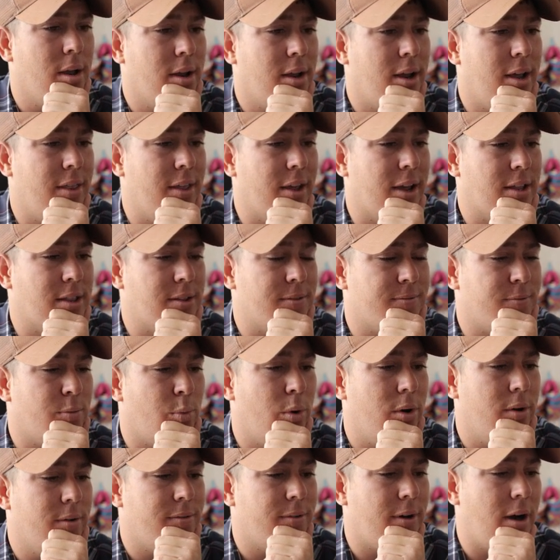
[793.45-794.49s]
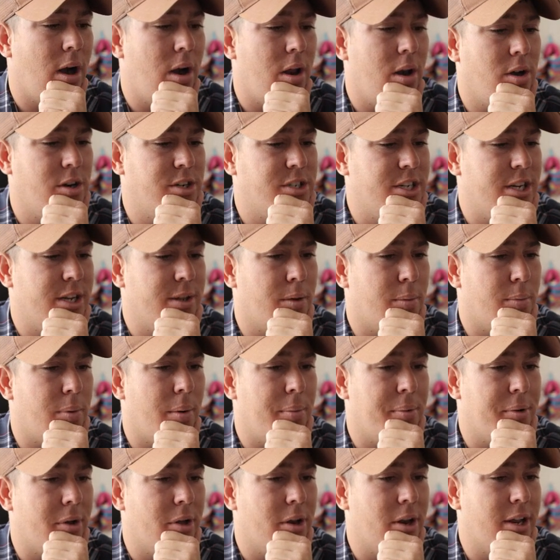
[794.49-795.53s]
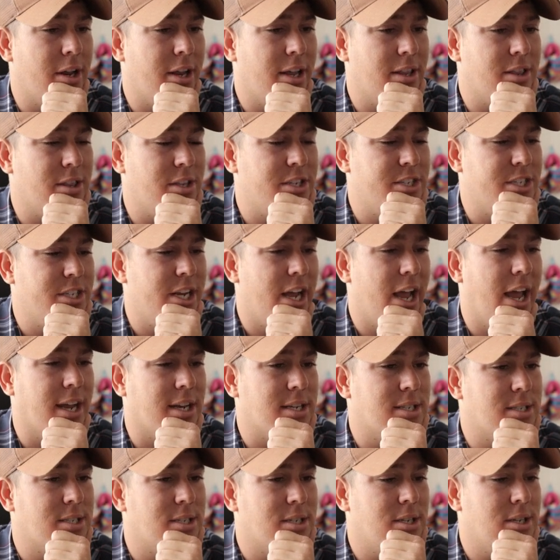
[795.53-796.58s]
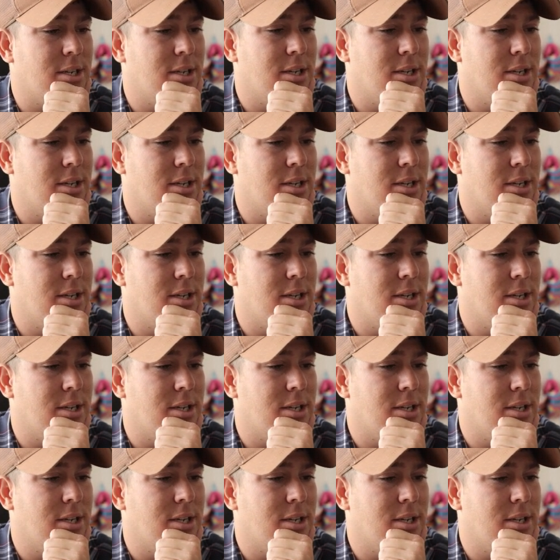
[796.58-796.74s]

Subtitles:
Okay, they got the 1 fire energy. They're probably gonna get the GX.